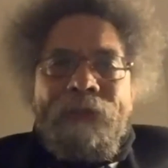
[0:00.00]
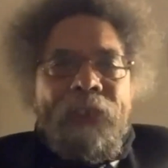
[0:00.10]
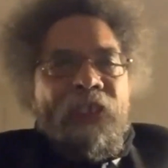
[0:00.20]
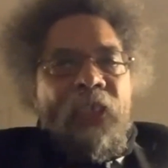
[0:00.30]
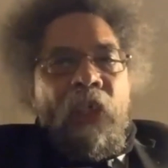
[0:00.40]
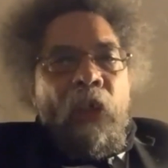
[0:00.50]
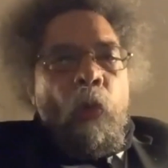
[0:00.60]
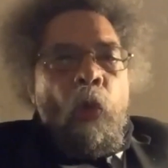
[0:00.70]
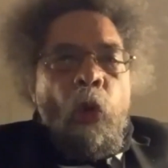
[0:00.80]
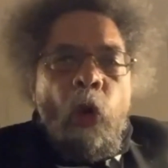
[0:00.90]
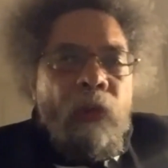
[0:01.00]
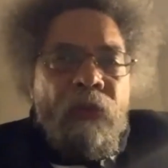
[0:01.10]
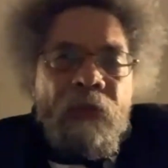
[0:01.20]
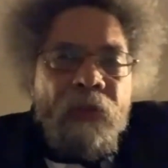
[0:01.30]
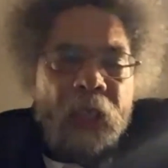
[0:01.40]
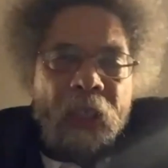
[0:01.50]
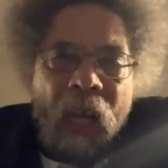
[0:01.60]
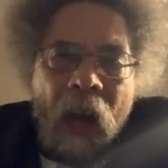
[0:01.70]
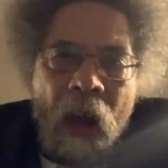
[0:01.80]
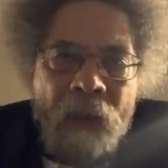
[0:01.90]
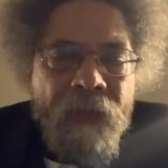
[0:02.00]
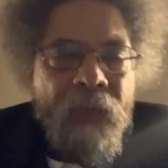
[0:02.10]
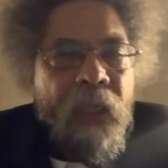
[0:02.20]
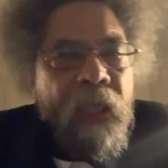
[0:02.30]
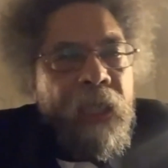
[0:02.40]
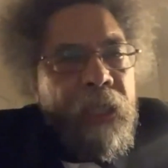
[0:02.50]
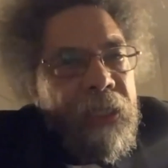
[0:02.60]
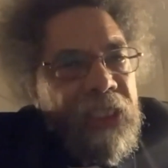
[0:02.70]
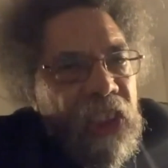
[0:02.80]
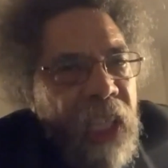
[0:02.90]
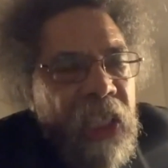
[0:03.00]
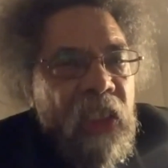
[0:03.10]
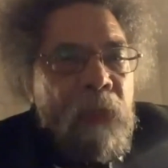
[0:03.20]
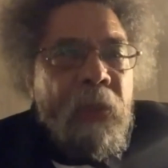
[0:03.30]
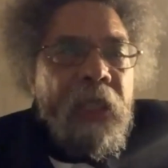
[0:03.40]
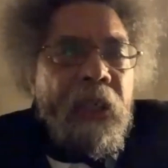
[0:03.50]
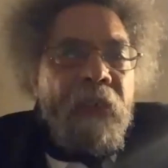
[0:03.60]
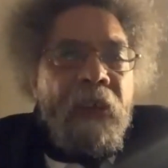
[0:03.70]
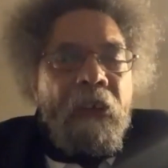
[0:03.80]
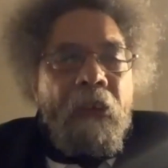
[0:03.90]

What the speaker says: Virginia Woolf and Kafka and Shakespeare and